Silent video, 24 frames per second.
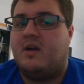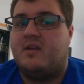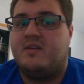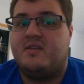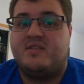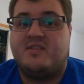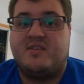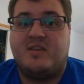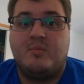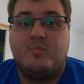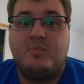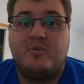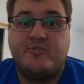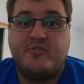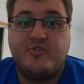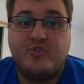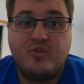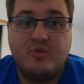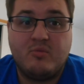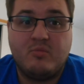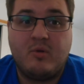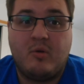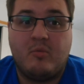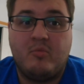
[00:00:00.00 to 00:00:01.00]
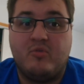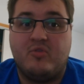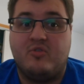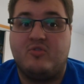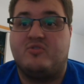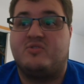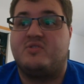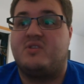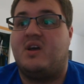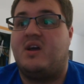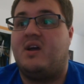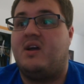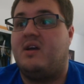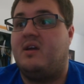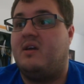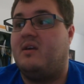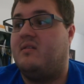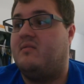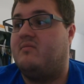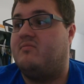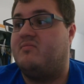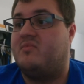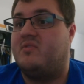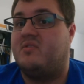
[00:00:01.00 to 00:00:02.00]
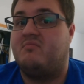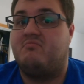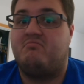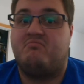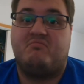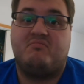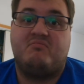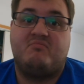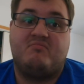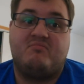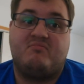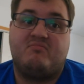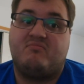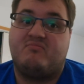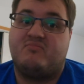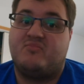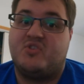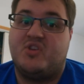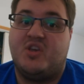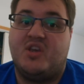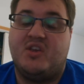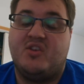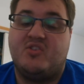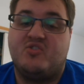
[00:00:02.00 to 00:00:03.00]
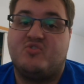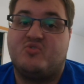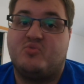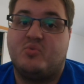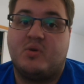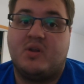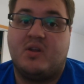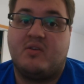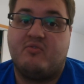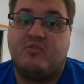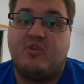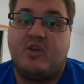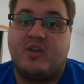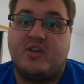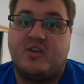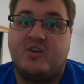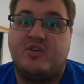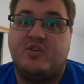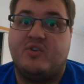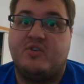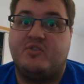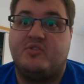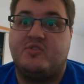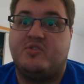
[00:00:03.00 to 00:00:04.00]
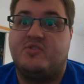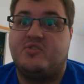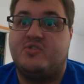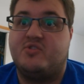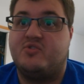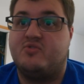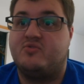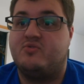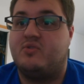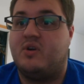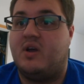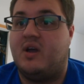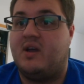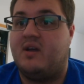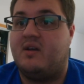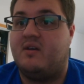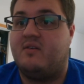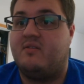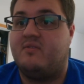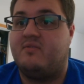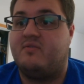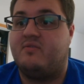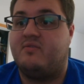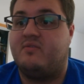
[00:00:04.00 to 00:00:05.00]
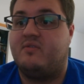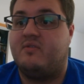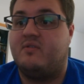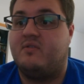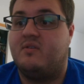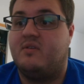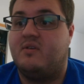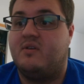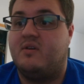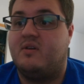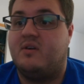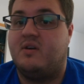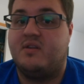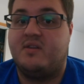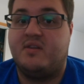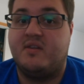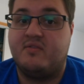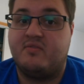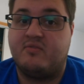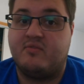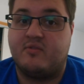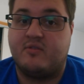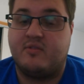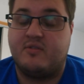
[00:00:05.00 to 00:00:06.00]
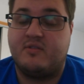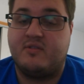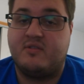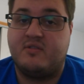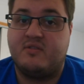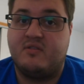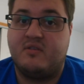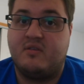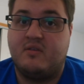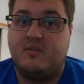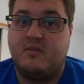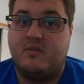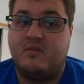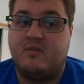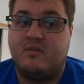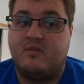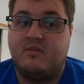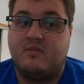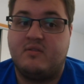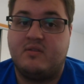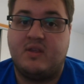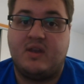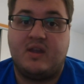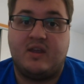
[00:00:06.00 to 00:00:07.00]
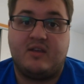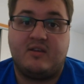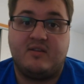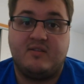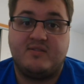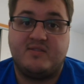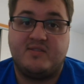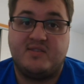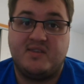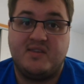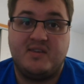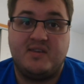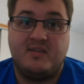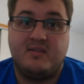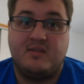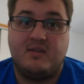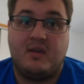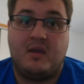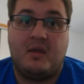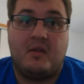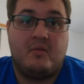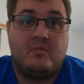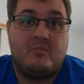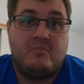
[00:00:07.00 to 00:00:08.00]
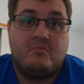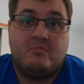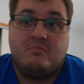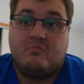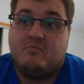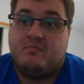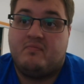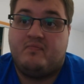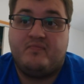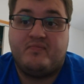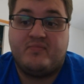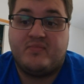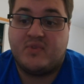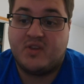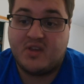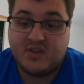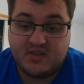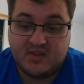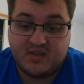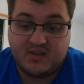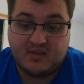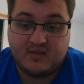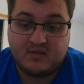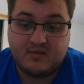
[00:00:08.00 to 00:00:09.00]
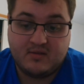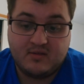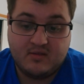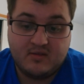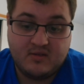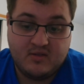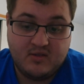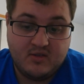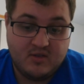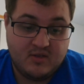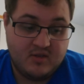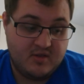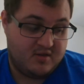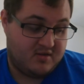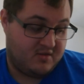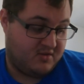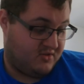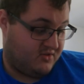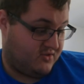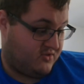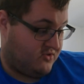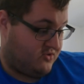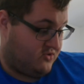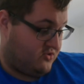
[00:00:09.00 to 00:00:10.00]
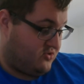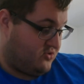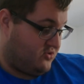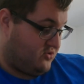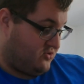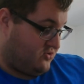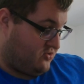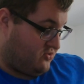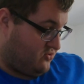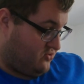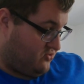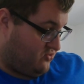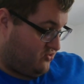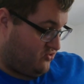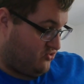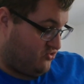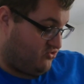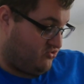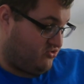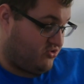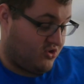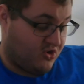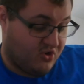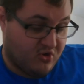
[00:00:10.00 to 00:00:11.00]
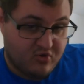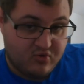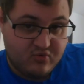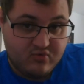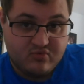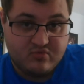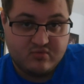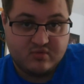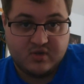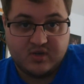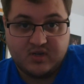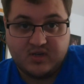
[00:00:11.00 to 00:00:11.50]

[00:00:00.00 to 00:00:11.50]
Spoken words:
disabled Turbo Boost. I changed whatever I could to have a difference that I could see, and nothing. So